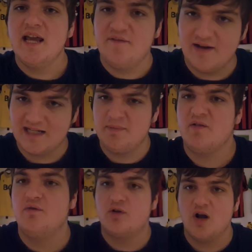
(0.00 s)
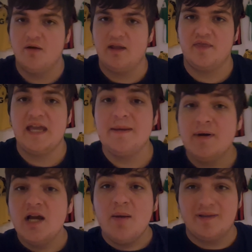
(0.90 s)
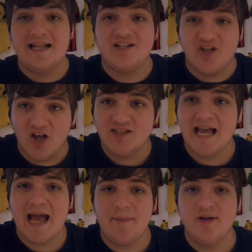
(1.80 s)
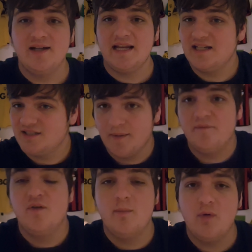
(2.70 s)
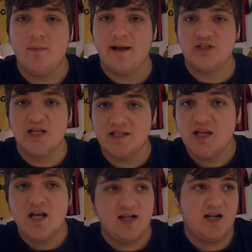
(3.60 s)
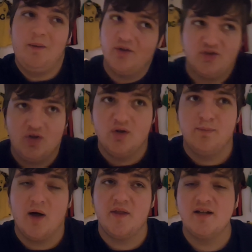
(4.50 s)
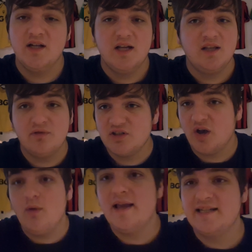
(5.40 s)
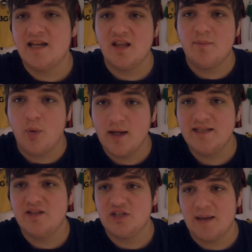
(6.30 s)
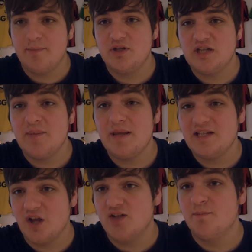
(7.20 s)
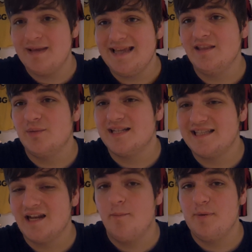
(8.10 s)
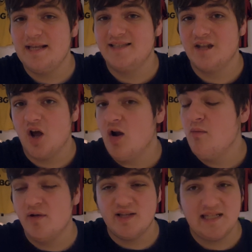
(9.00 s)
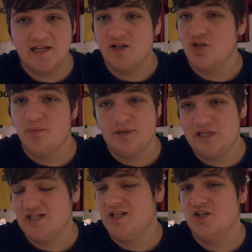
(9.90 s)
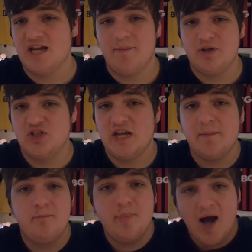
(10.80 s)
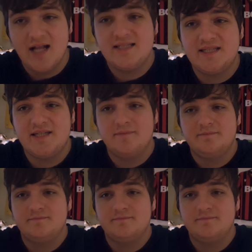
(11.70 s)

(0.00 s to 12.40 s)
it felt like a bit of a recurring theme. But that does happen in some football matches. Like I'm not too bothered. The result is another point in the championship. It does mean that we're still unbeaten at home. We're still in a good position in the championship, but